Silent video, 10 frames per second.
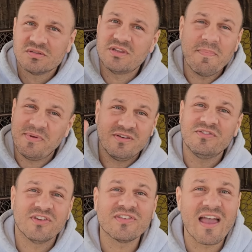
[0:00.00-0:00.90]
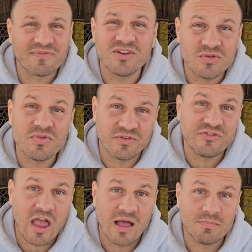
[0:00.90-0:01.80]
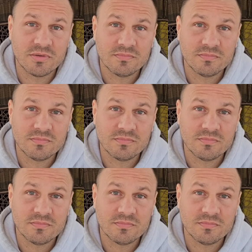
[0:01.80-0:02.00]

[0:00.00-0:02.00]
Deputies just have to do their job.